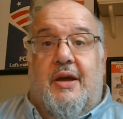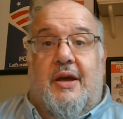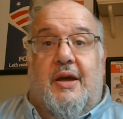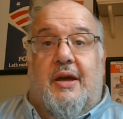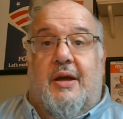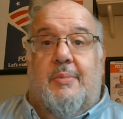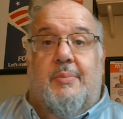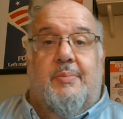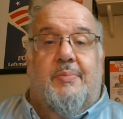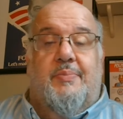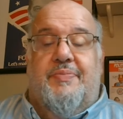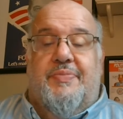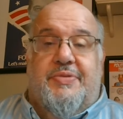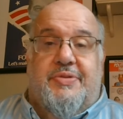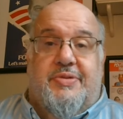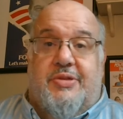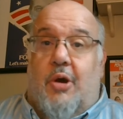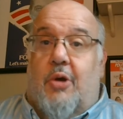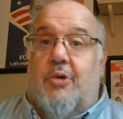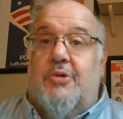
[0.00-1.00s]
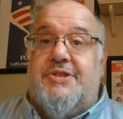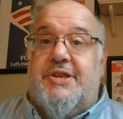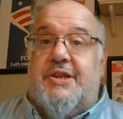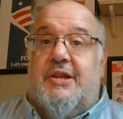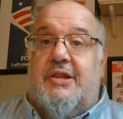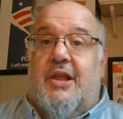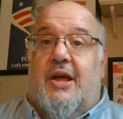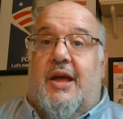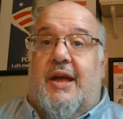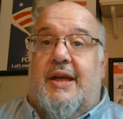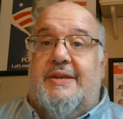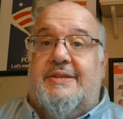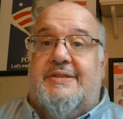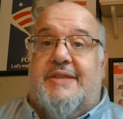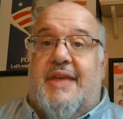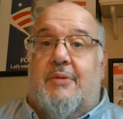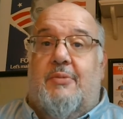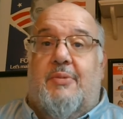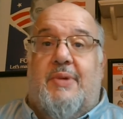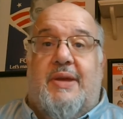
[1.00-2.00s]
Um, those are the lies
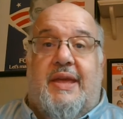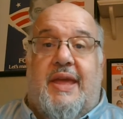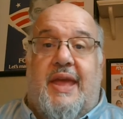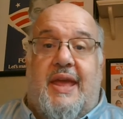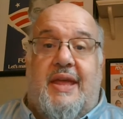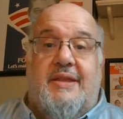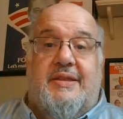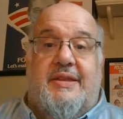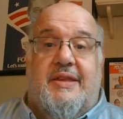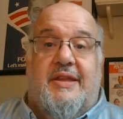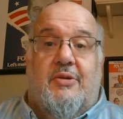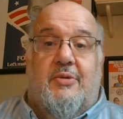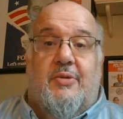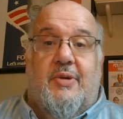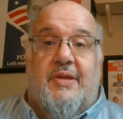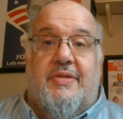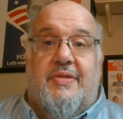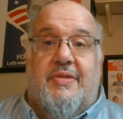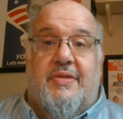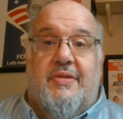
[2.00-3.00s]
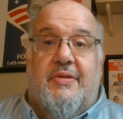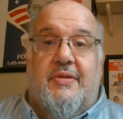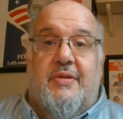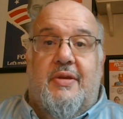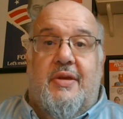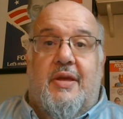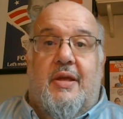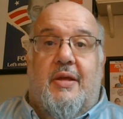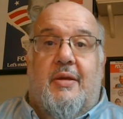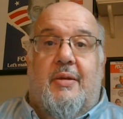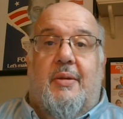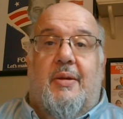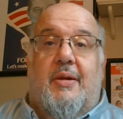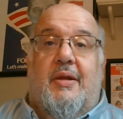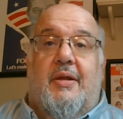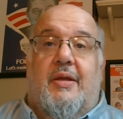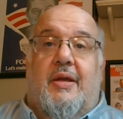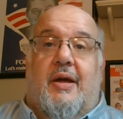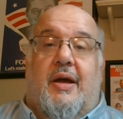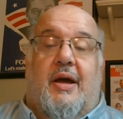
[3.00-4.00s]
that we can't deal with.
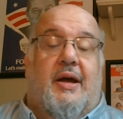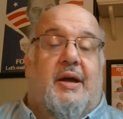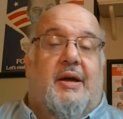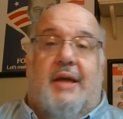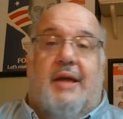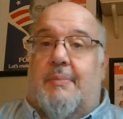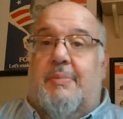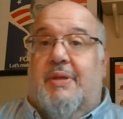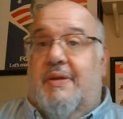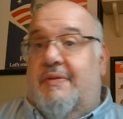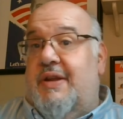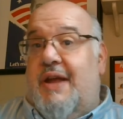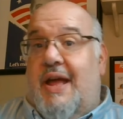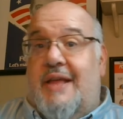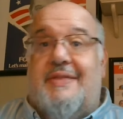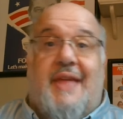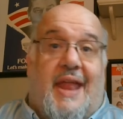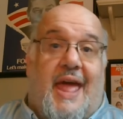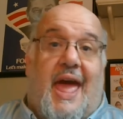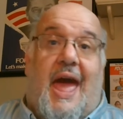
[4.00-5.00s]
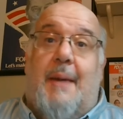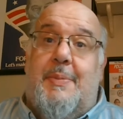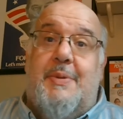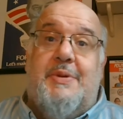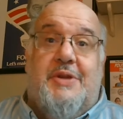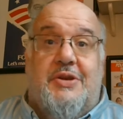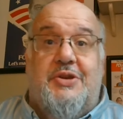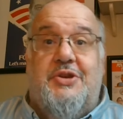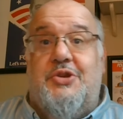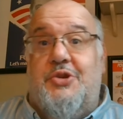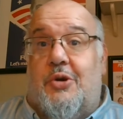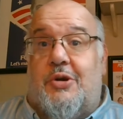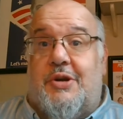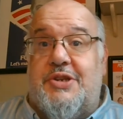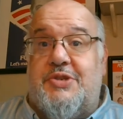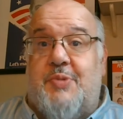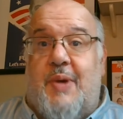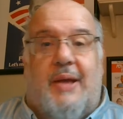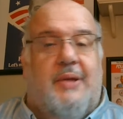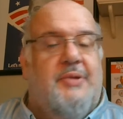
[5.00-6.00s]
Uh, and believe it or not, that happened in New York
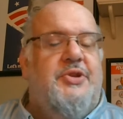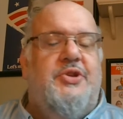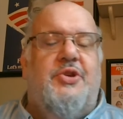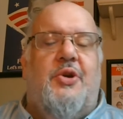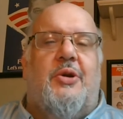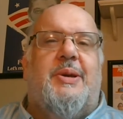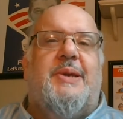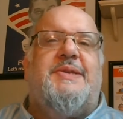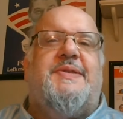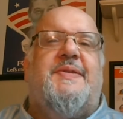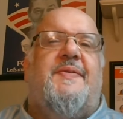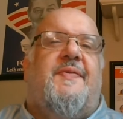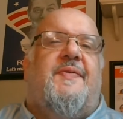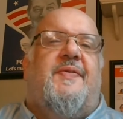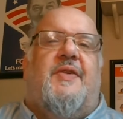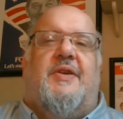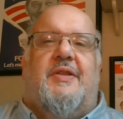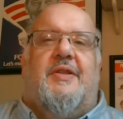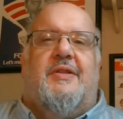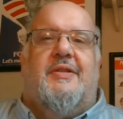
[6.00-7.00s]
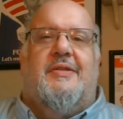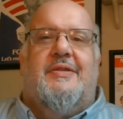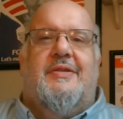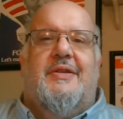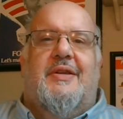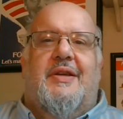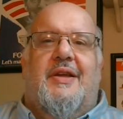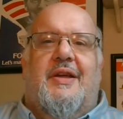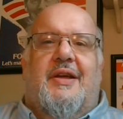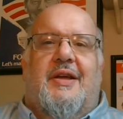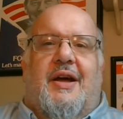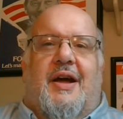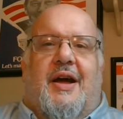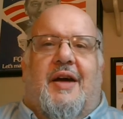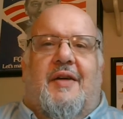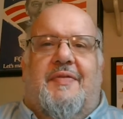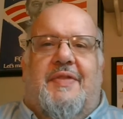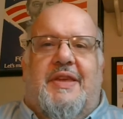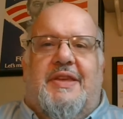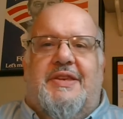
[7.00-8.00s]
as well. New York is full
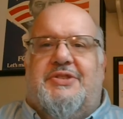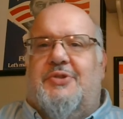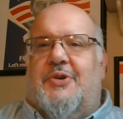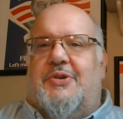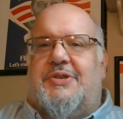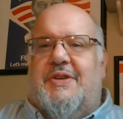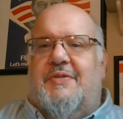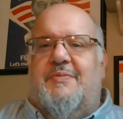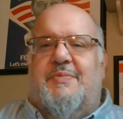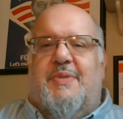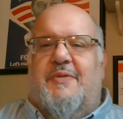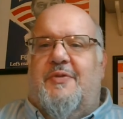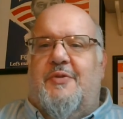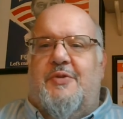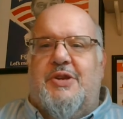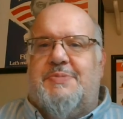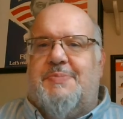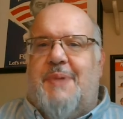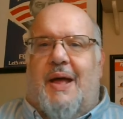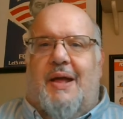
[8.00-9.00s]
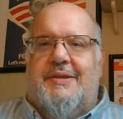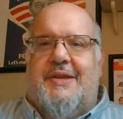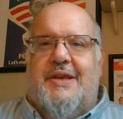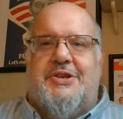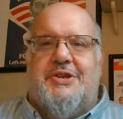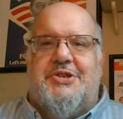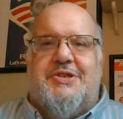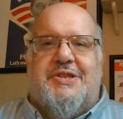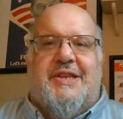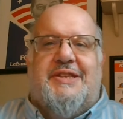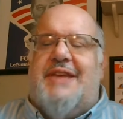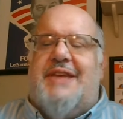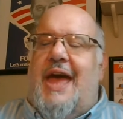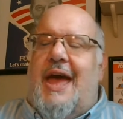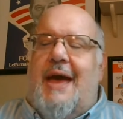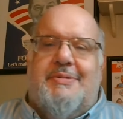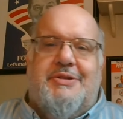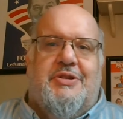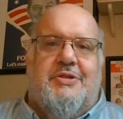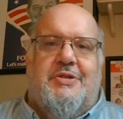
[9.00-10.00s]
of these sorts of buffoonish politicians. It's
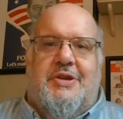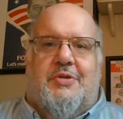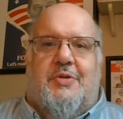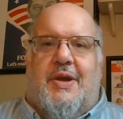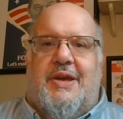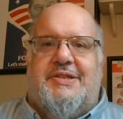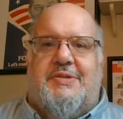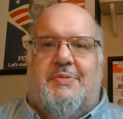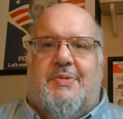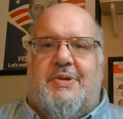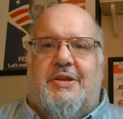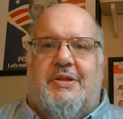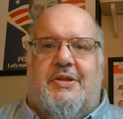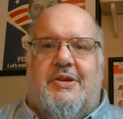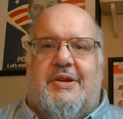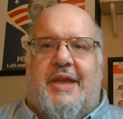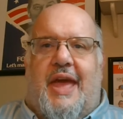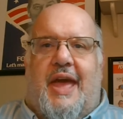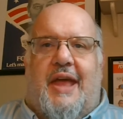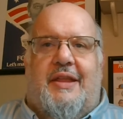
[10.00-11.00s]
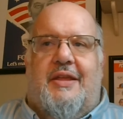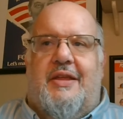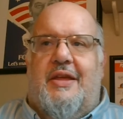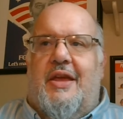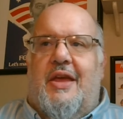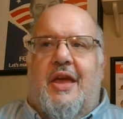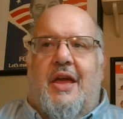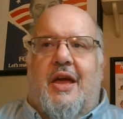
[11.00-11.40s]
absolutely crazy when you look at it.